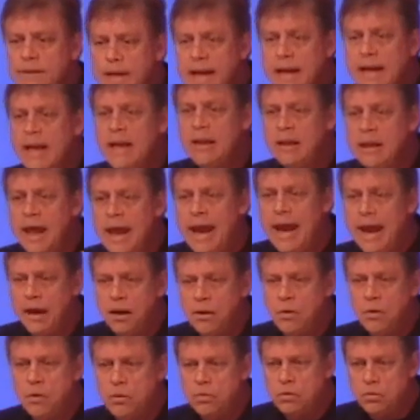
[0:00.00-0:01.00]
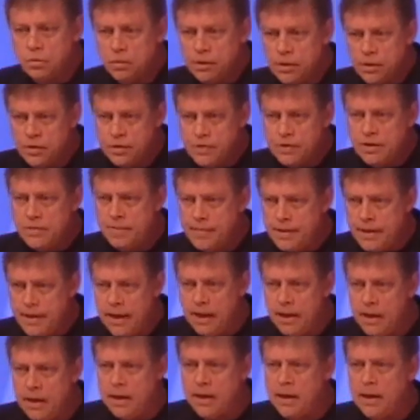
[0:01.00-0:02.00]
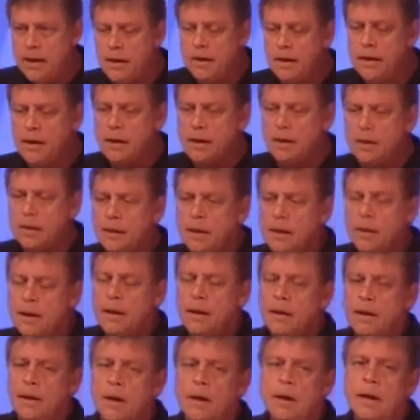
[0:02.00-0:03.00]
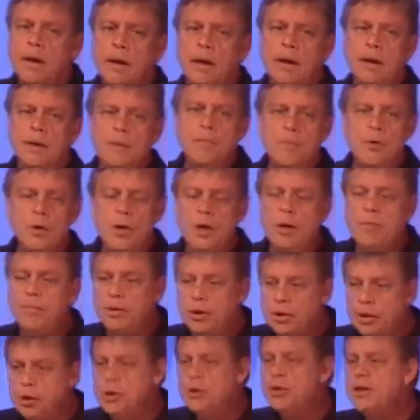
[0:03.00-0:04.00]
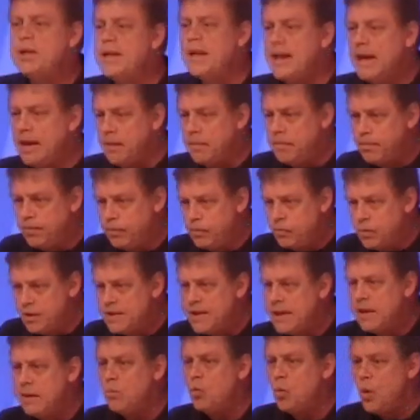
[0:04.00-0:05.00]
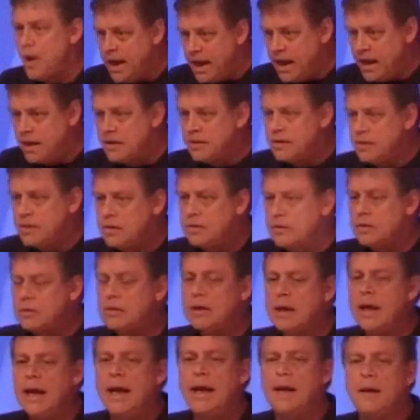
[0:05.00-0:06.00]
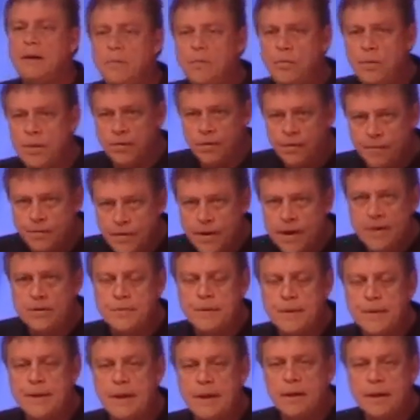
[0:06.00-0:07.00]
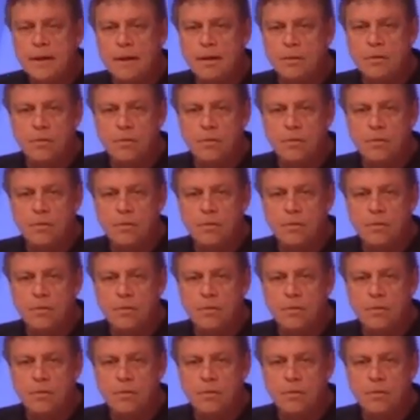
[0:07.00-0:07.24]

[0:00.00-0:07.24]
Denny Lane, who used to be in the Moody Blues, and then he was in Wings, and we were friends with